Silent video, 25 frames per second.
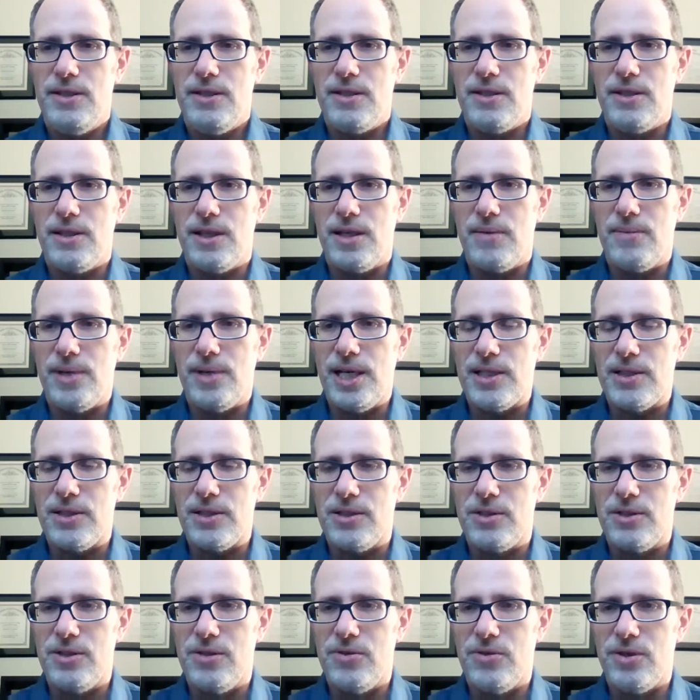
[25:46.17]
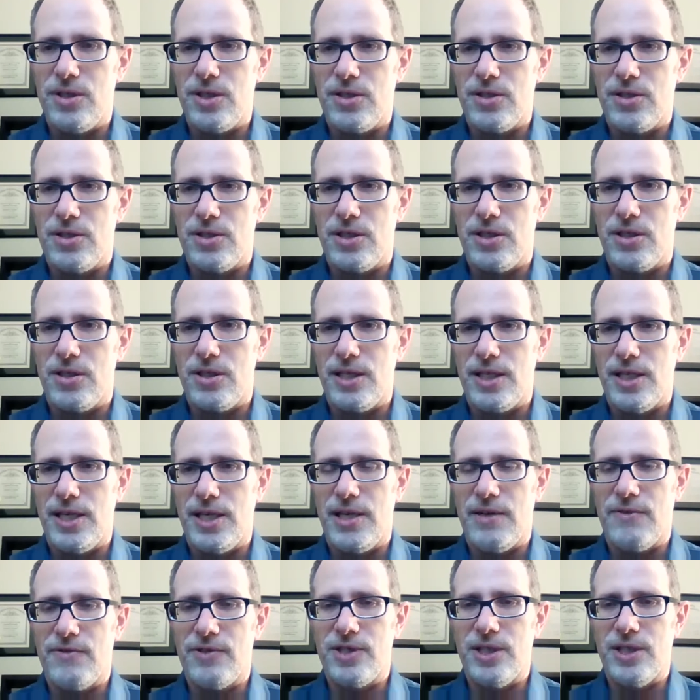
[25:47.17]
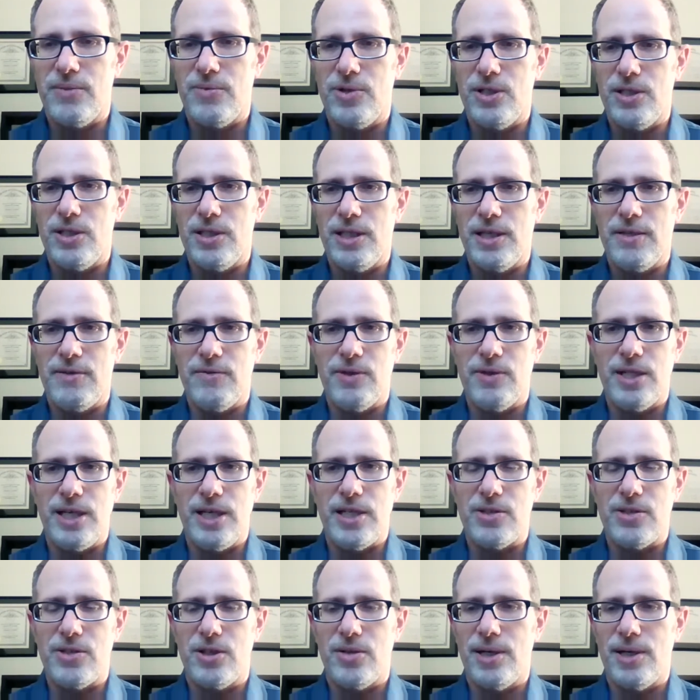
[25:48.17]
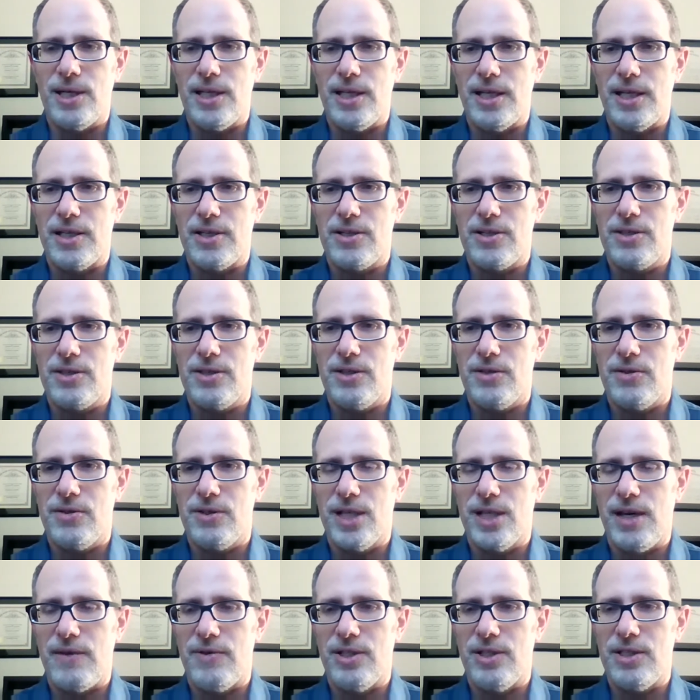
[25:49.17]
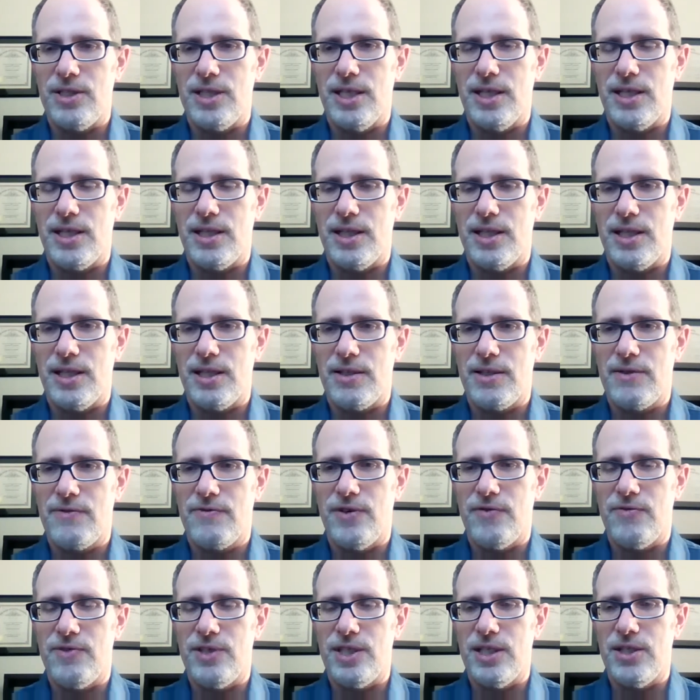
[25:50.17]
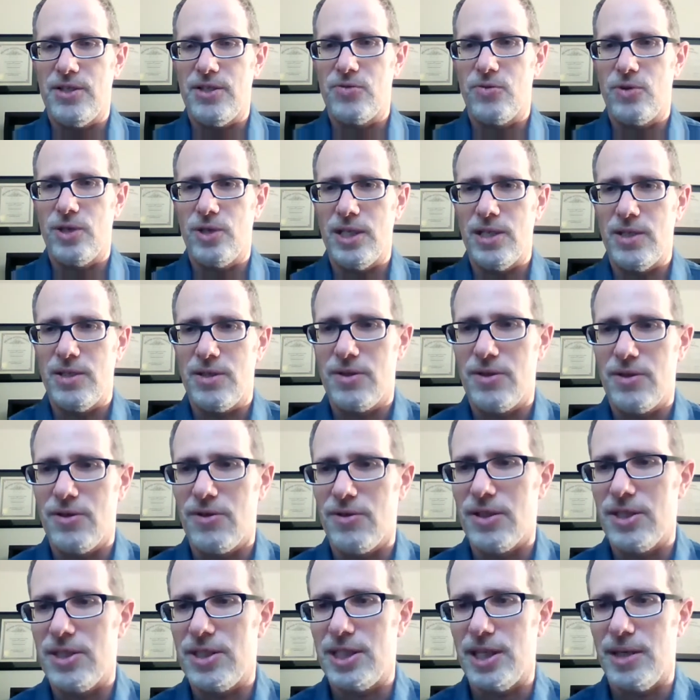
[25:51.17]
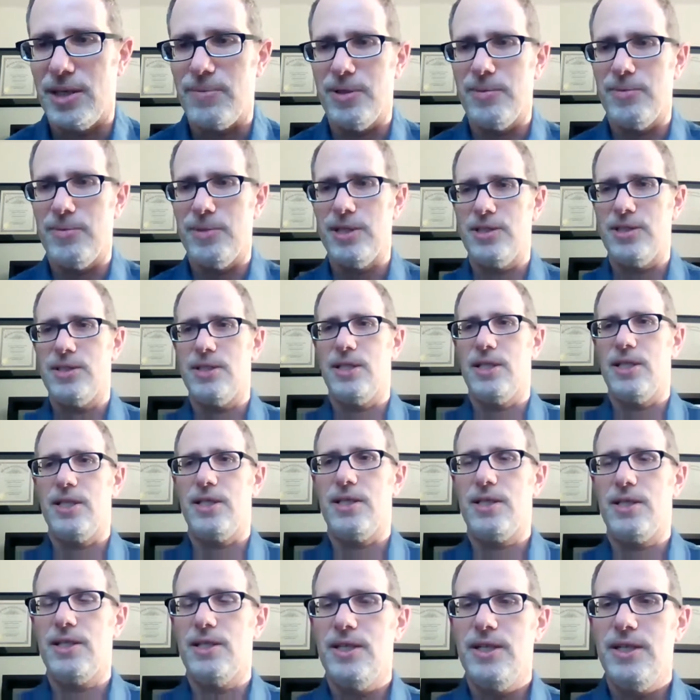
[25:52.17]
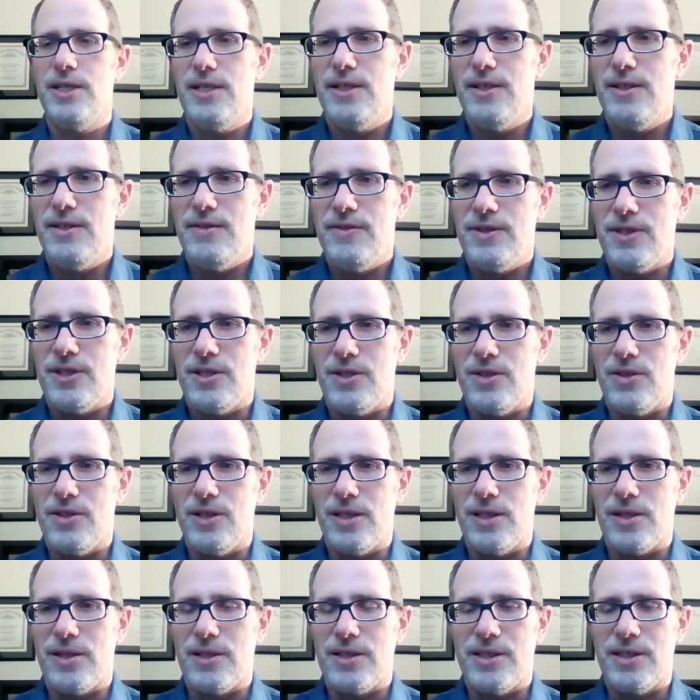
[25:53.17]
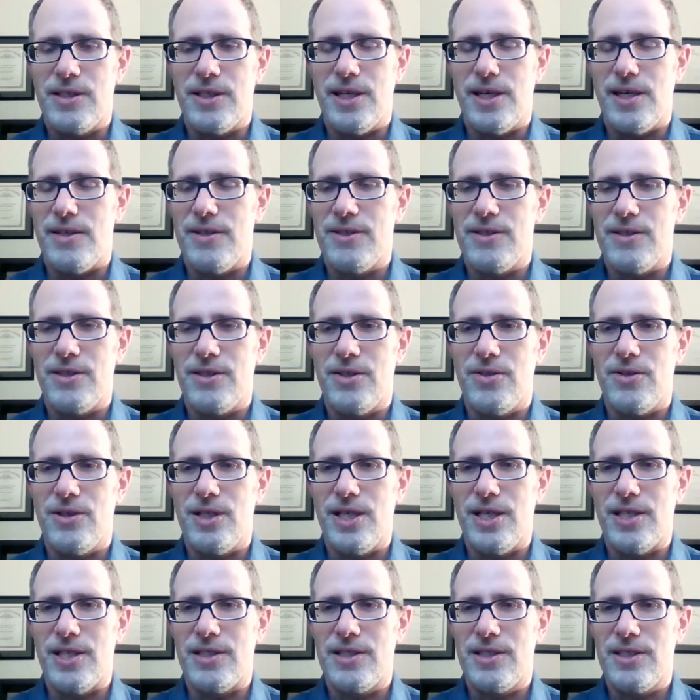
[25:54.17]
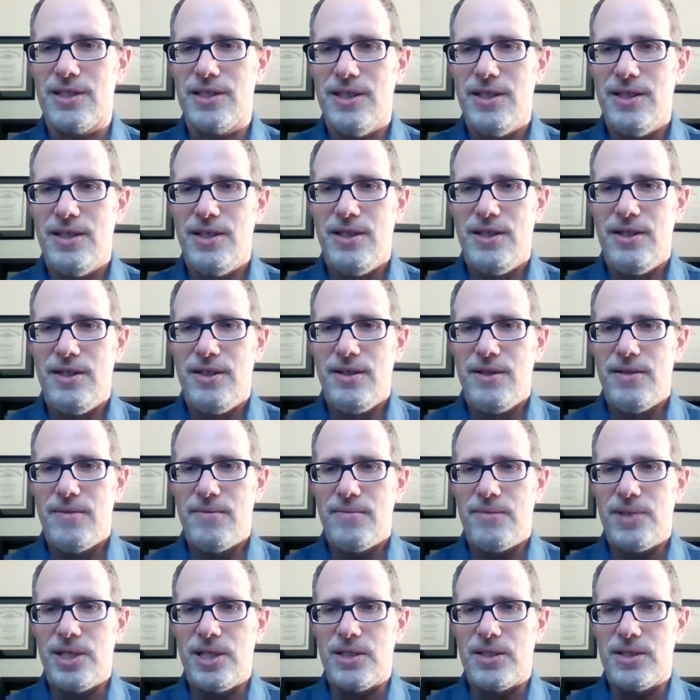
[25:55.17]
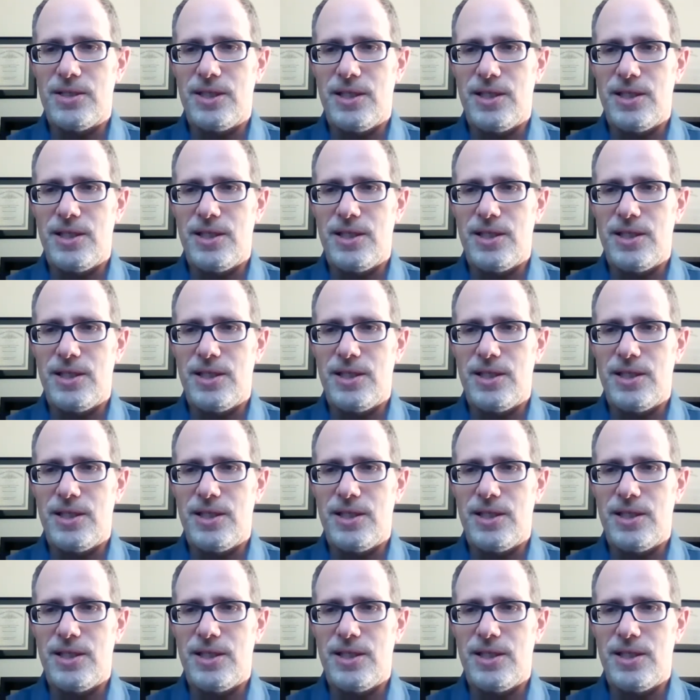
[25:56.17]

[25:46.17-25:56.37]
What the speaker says: I'm not too concerned. Again, if someone, we're not talking about like, having to take like 15, 20, 30 supplements, like, like, yeah, so that's, but